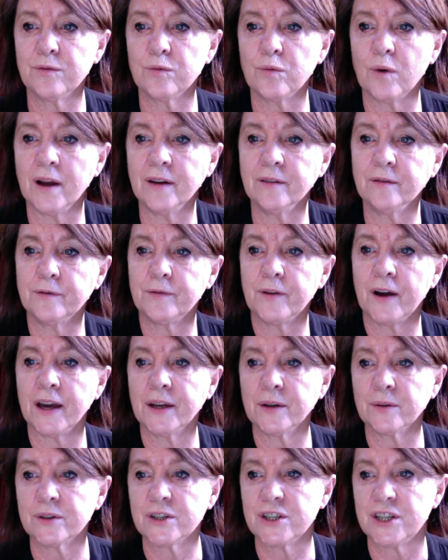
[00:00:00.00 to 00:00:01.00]
one
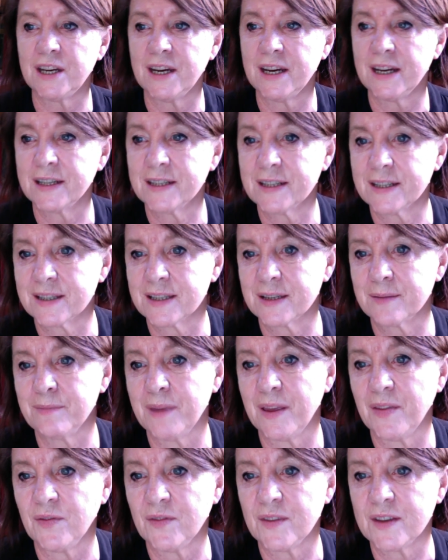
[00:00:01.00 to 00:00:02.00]
final cheer to
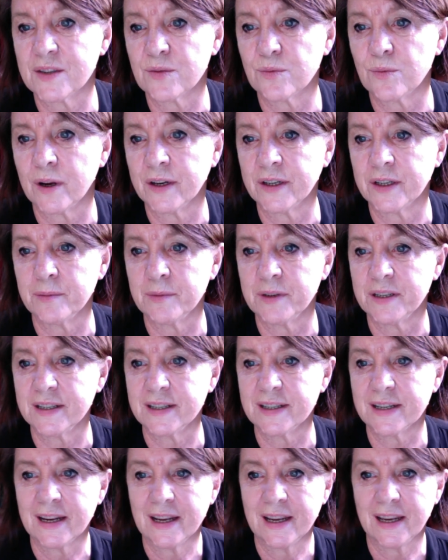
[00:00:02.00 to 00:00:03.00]
cement this wonderment
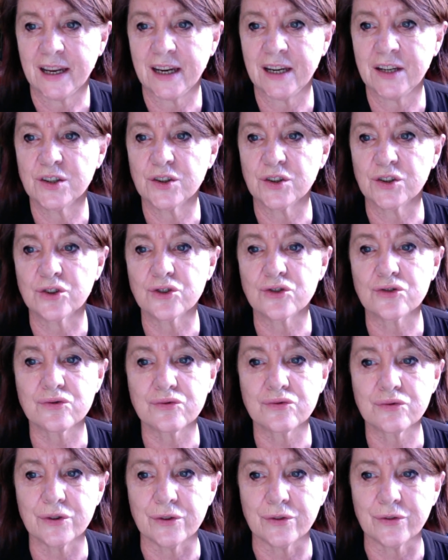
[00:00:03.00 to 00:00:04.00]
into
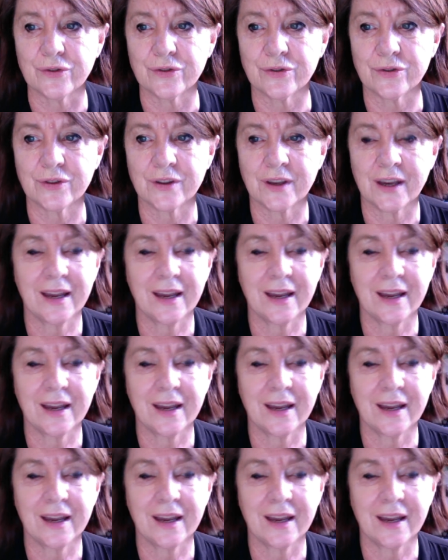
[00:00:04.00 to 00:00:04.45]
truth.